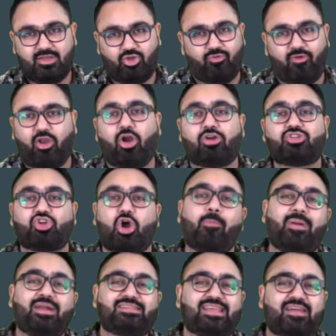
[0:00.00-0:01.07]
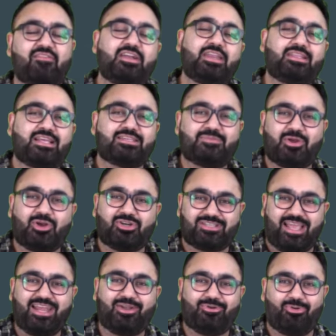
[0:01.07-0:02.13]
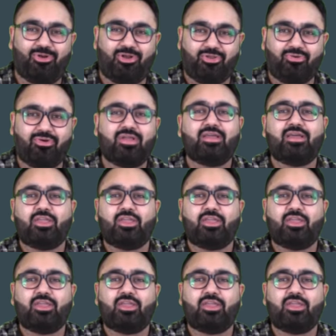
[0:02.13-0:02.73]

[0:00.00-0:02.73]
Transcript: You will not stop at 70 just because I told you.